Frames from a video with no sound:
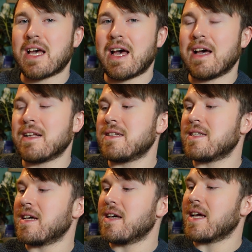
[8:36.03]
and
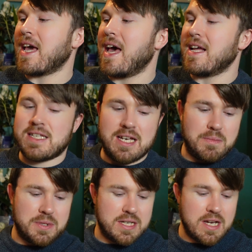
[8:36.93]
care
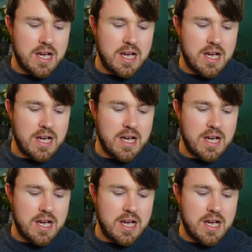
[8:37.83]
tips.